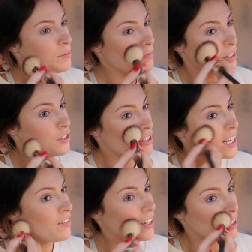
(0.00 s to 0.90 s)
and you just
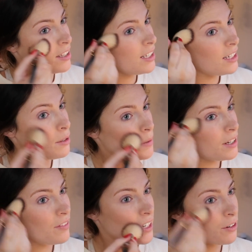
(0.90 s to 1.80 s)
have like a little bit
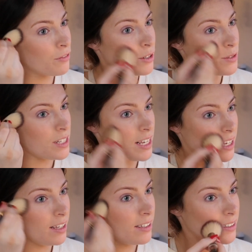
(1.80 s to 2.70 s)
of like a rosy